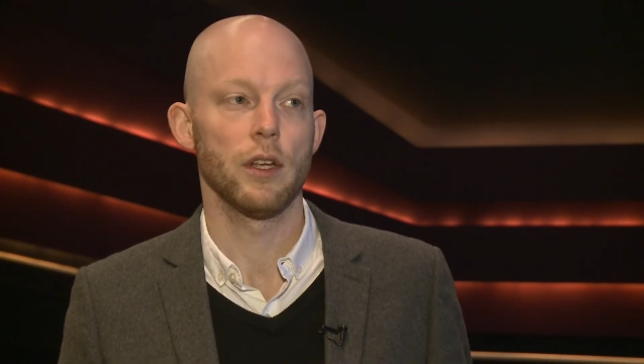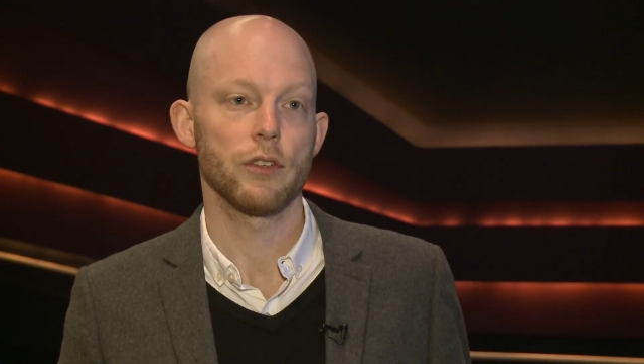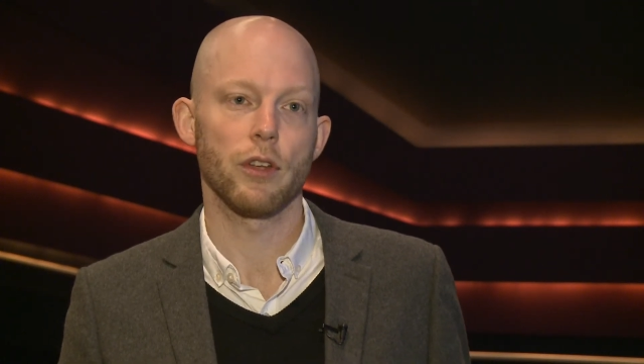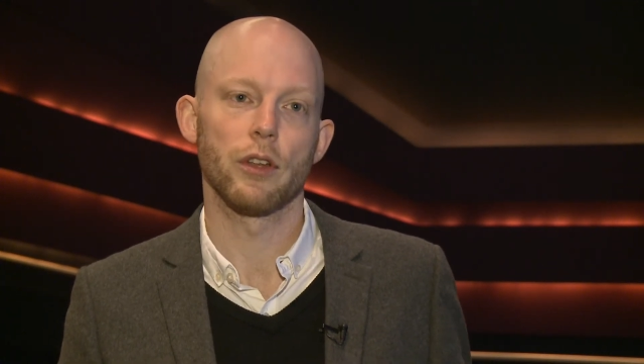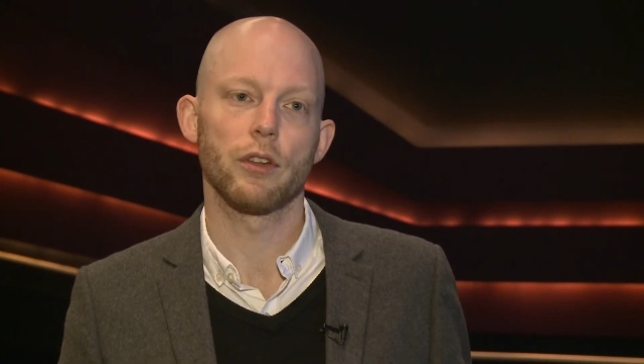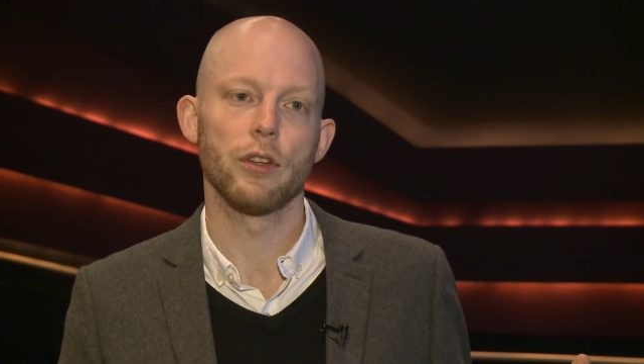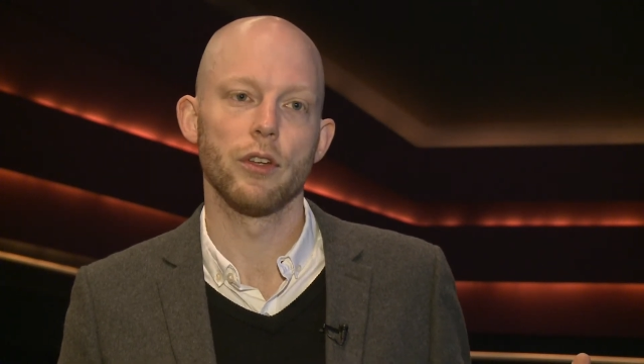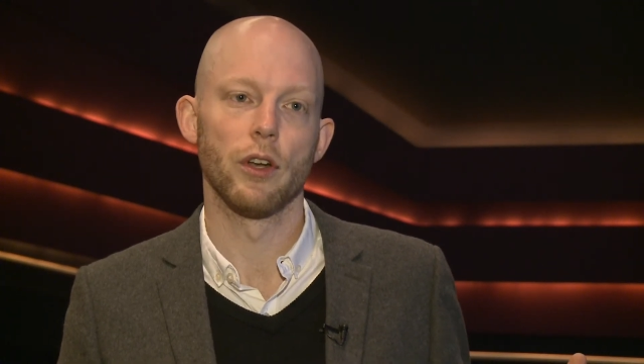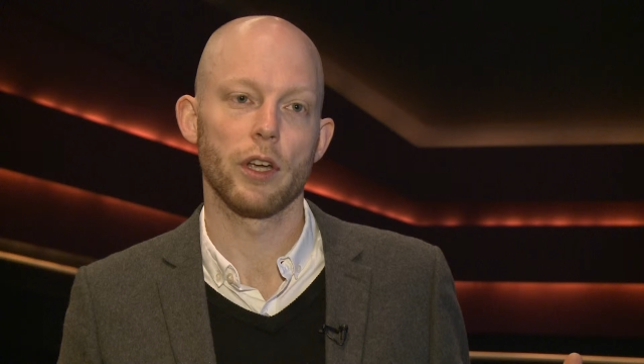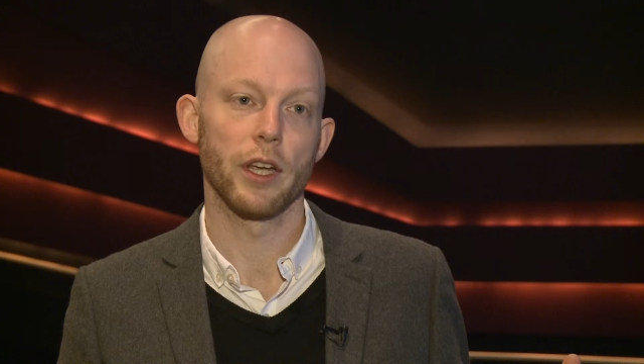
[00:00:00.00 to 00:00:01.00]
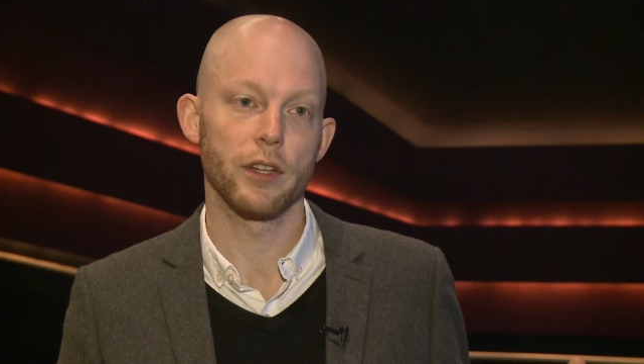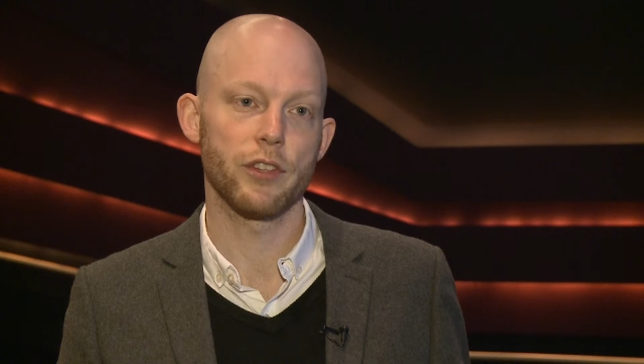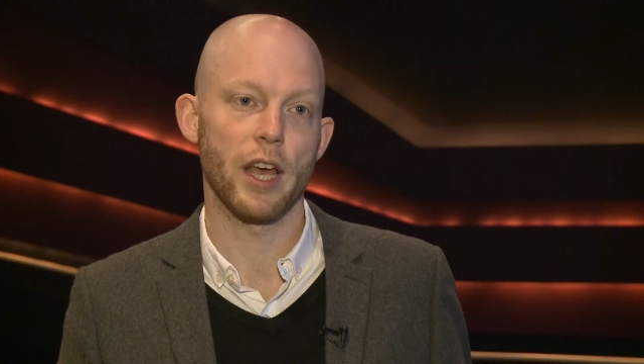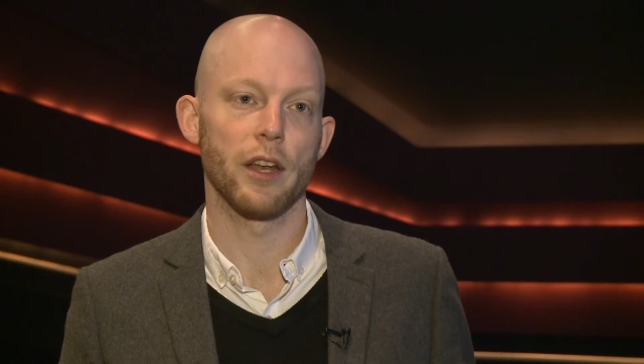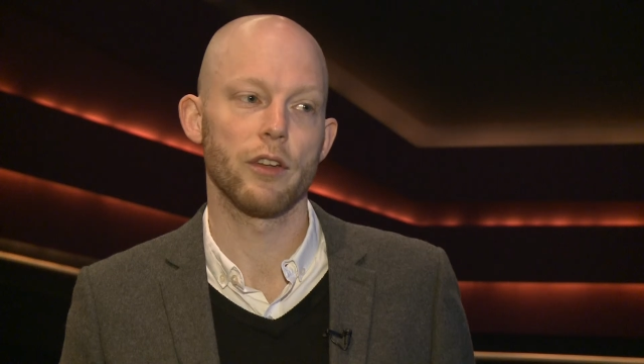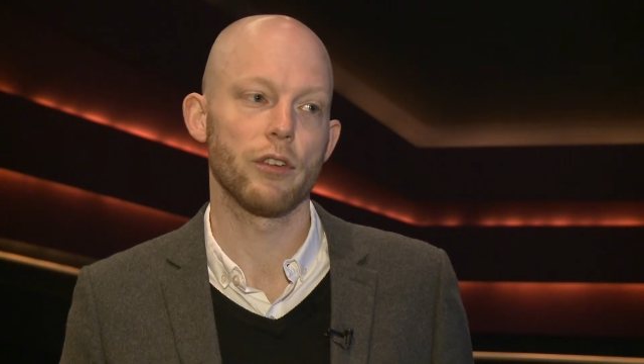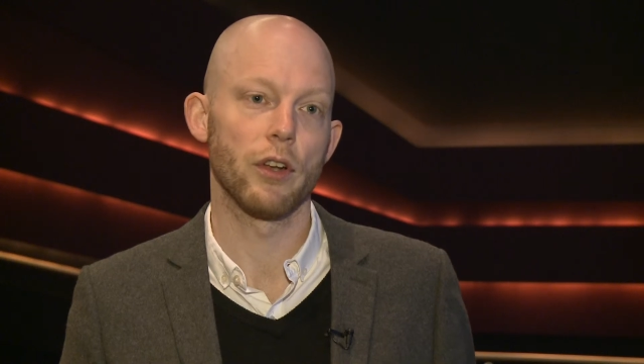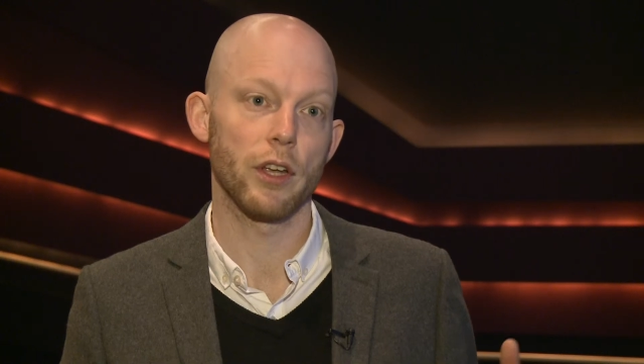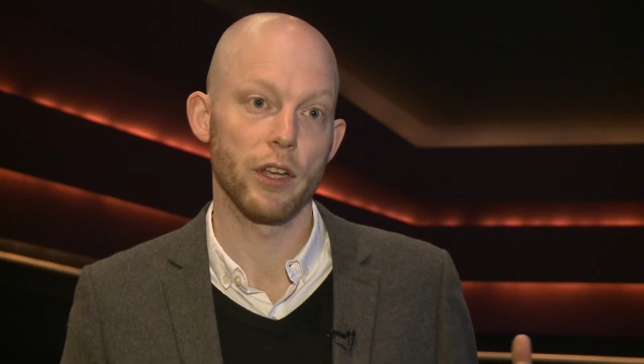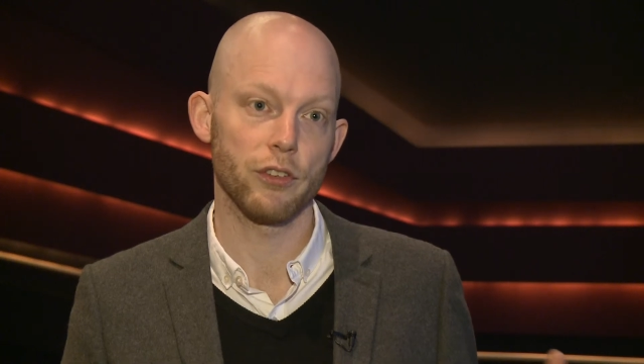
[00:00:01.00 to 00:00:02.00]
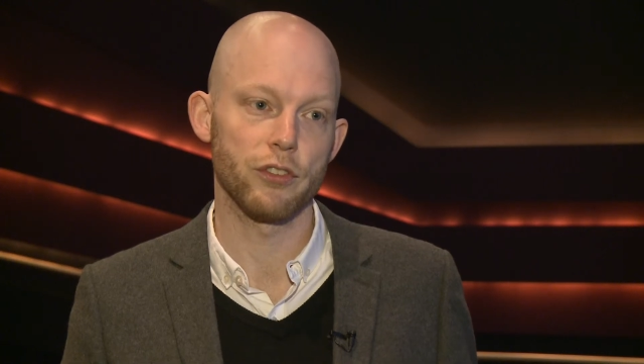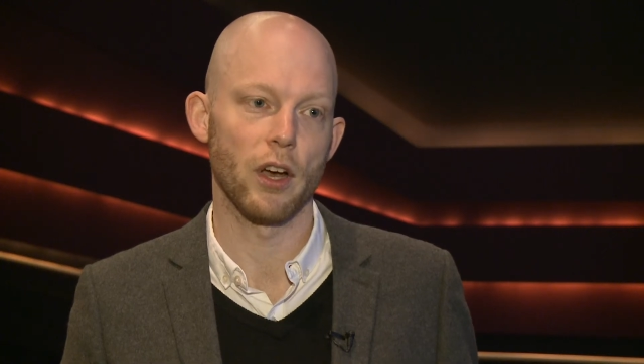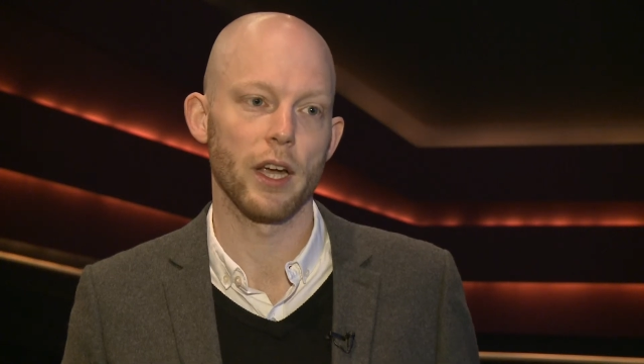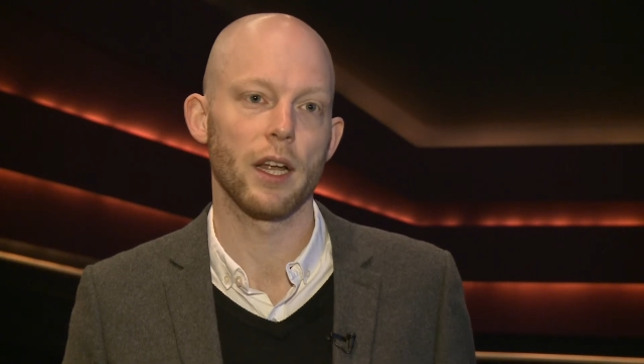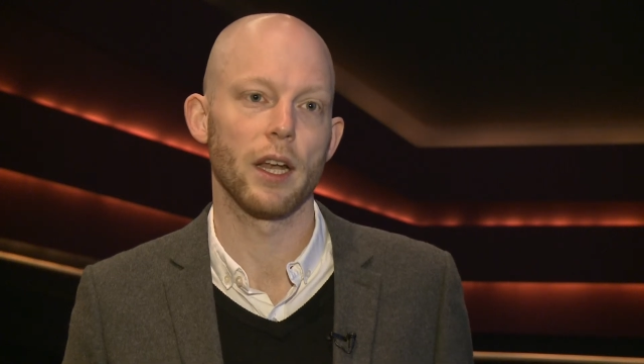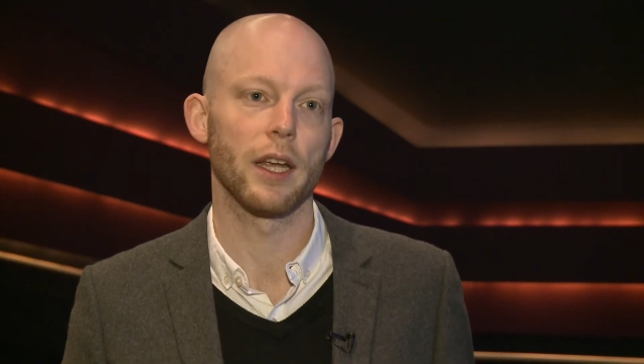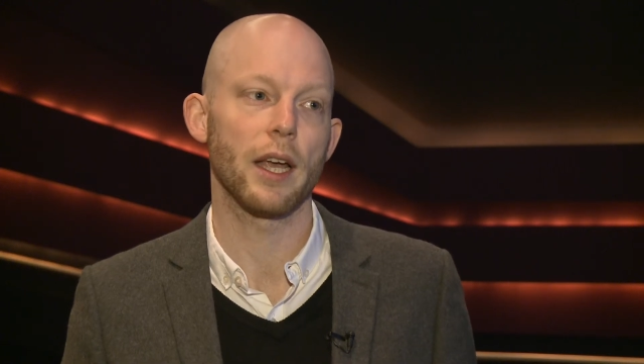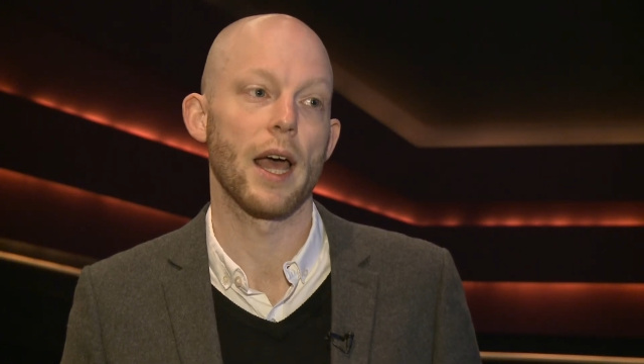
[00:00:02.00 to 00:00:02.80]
So you're looking at tennis, you're looking at cycling,